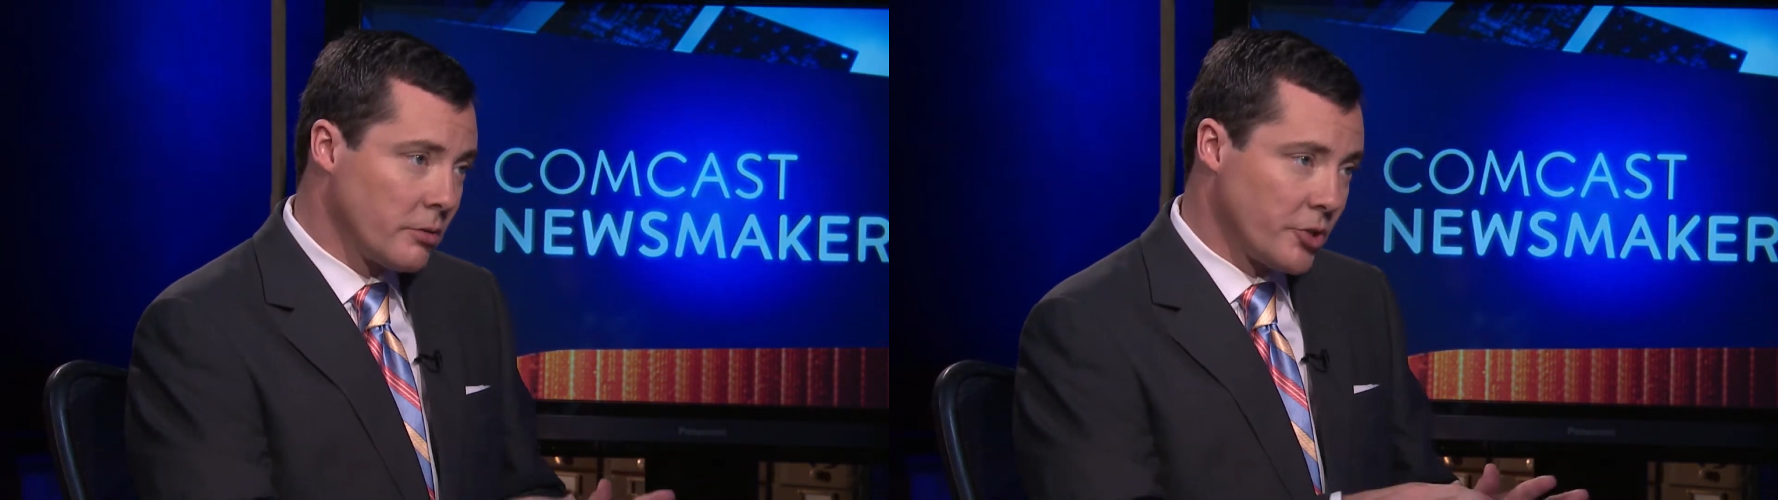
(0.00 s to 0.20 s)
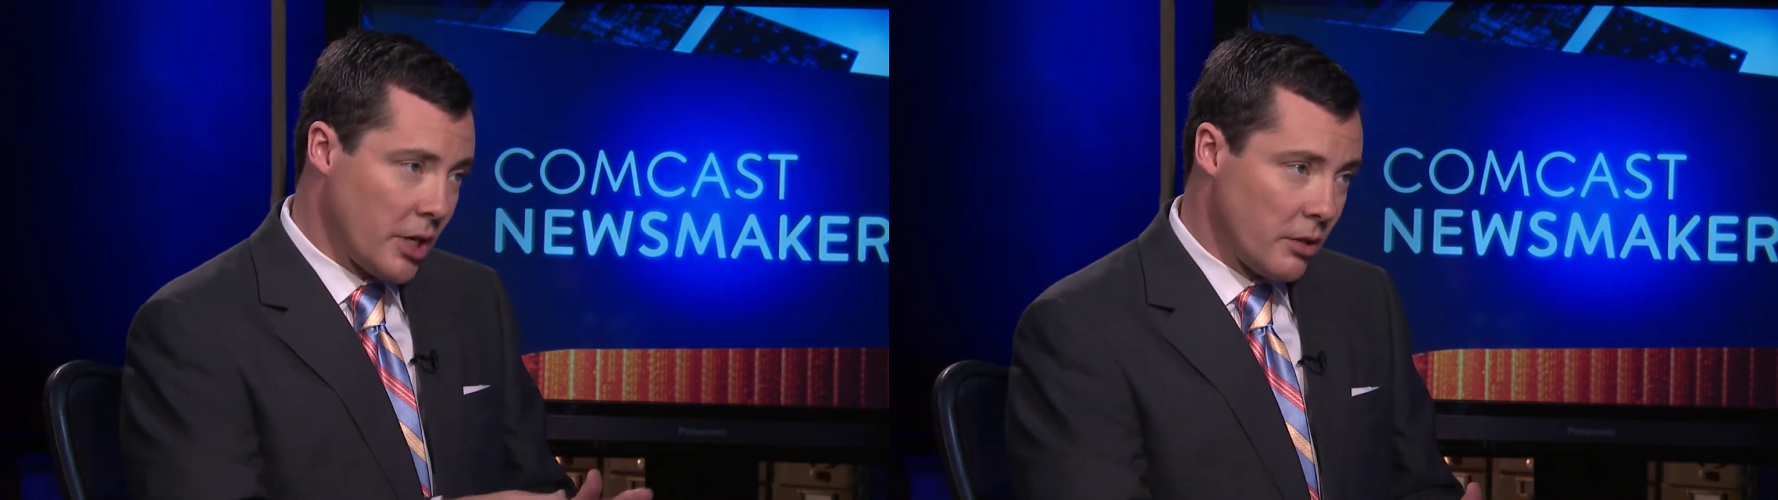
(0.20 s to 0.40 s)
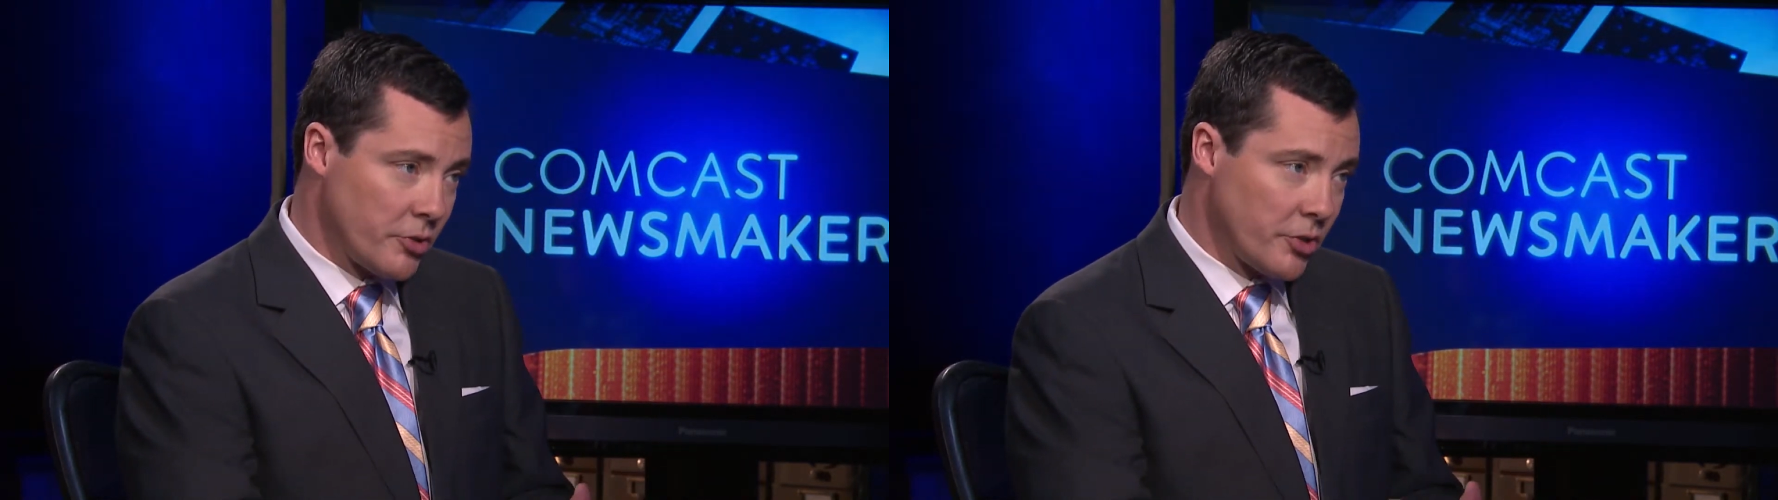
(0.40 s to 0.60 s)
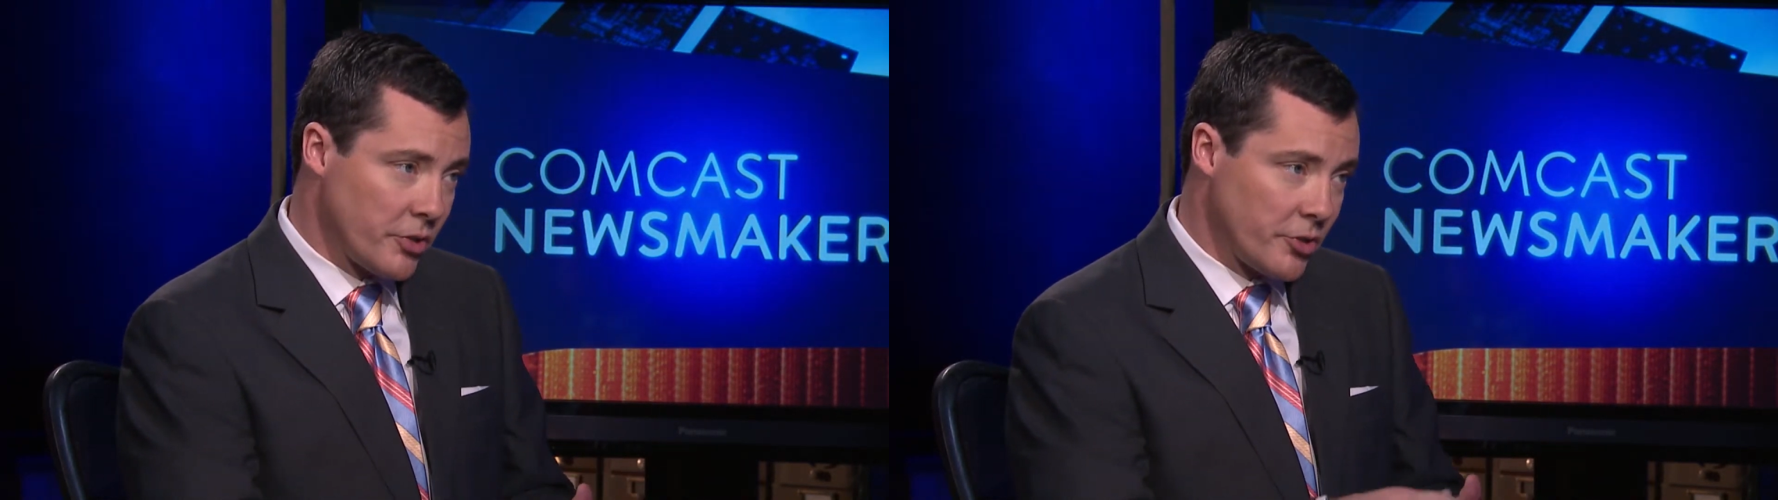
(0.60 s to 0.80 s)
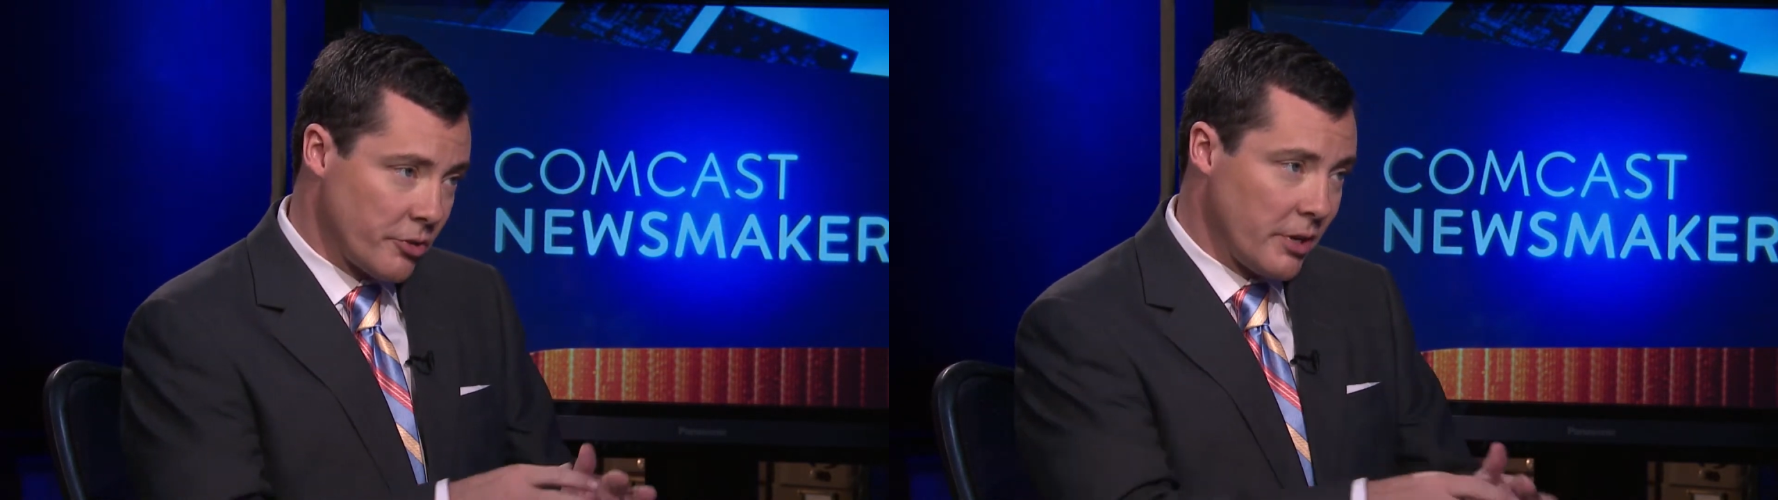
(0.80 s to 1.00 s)
challenges
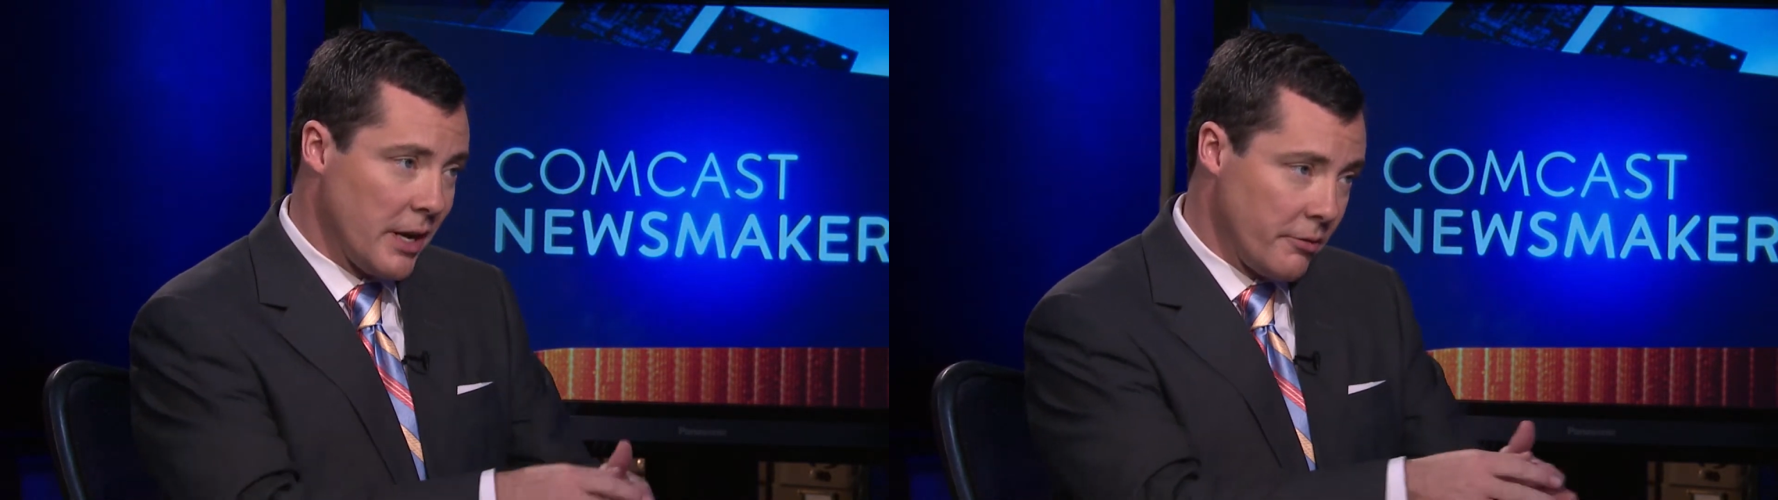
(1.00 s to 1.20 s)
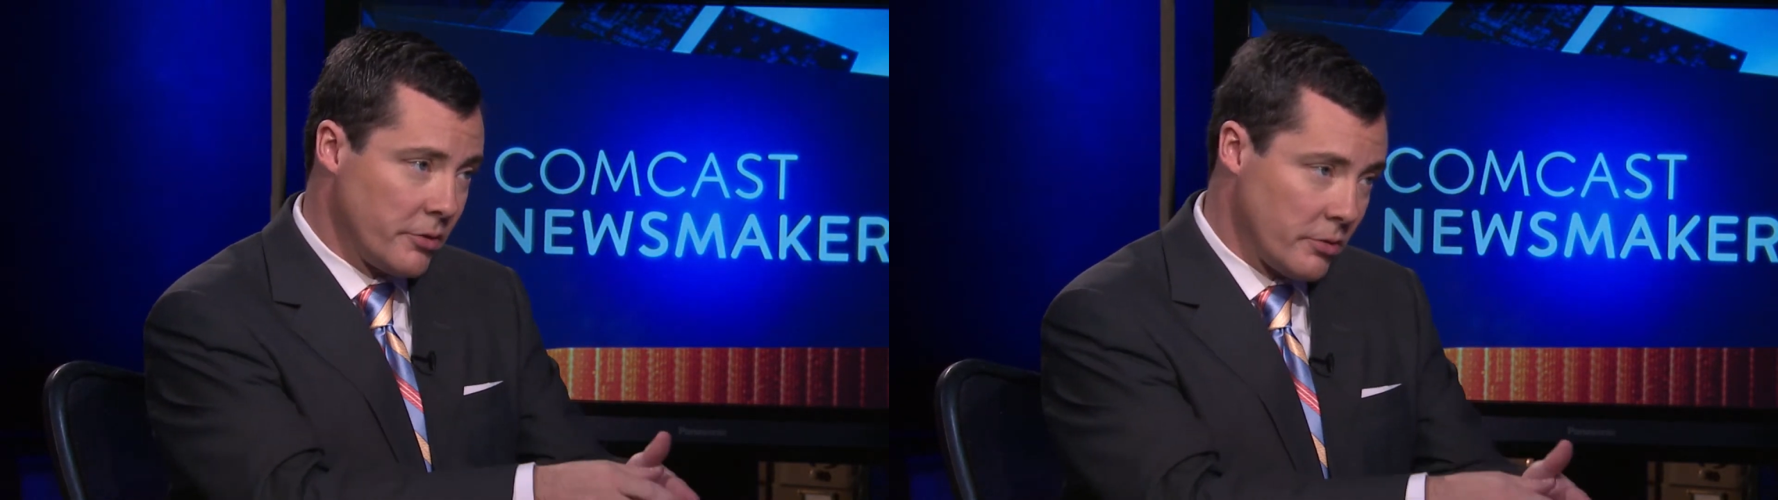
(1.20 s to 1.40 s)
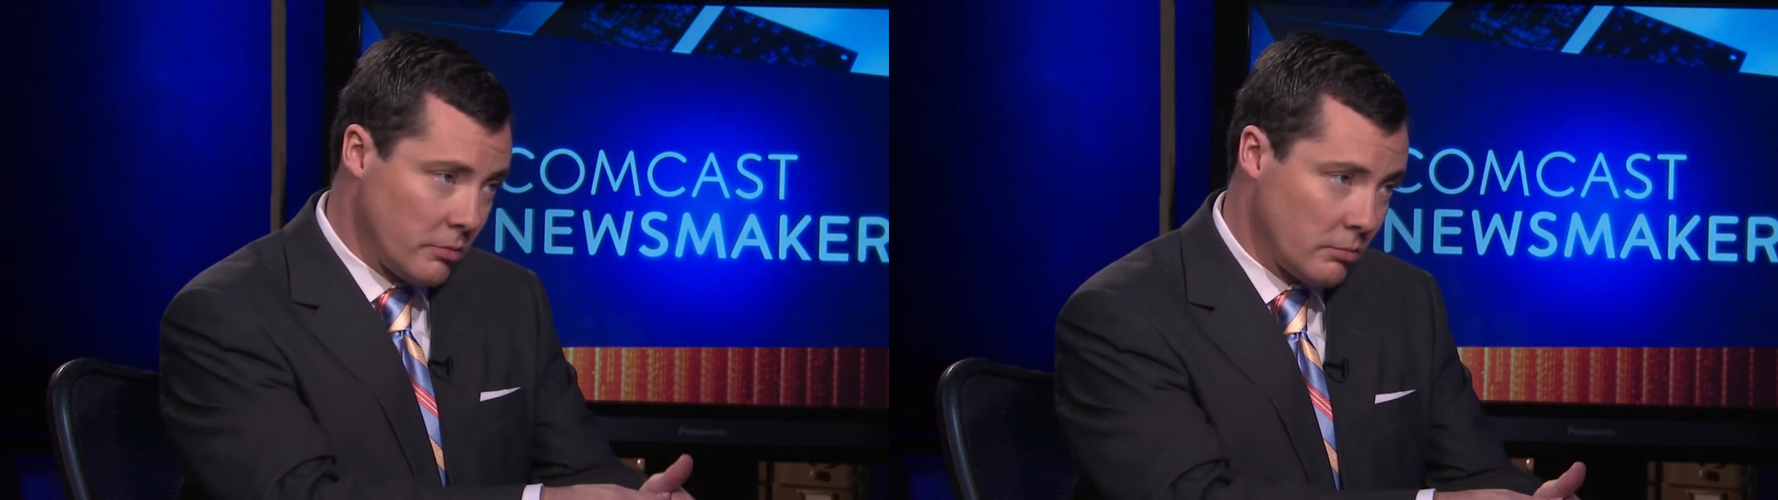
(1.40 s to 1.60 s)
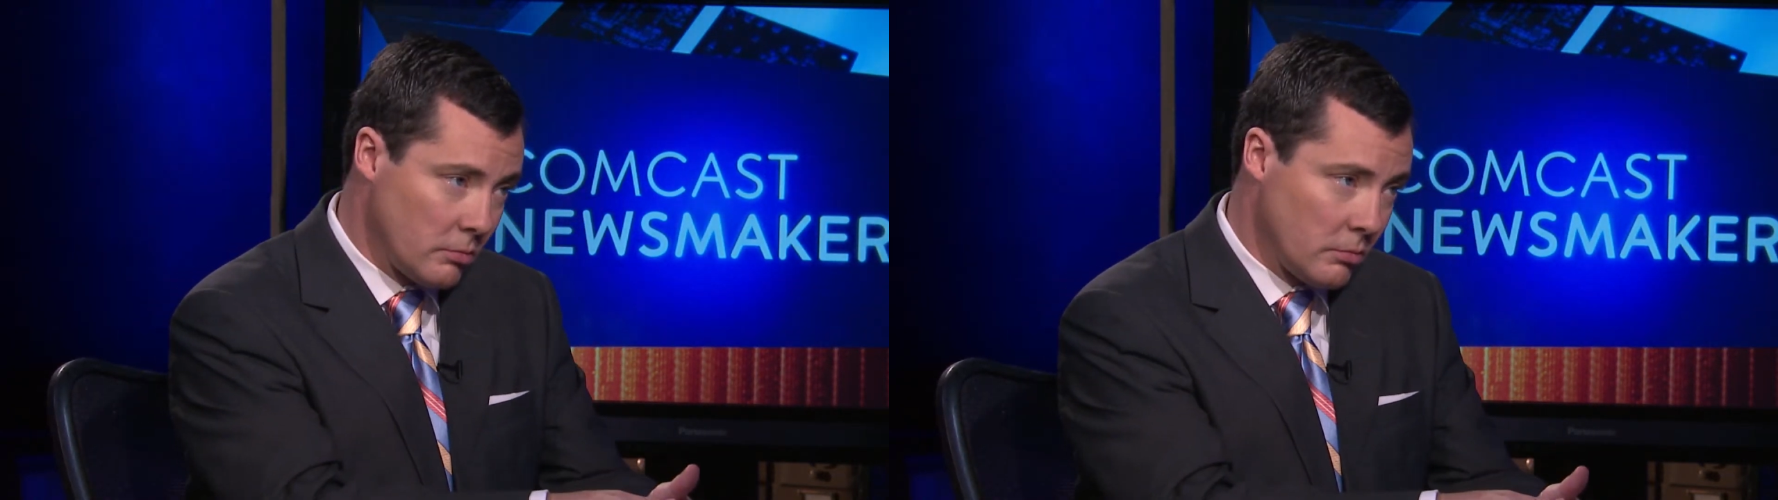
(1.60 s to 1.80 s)
that you're having to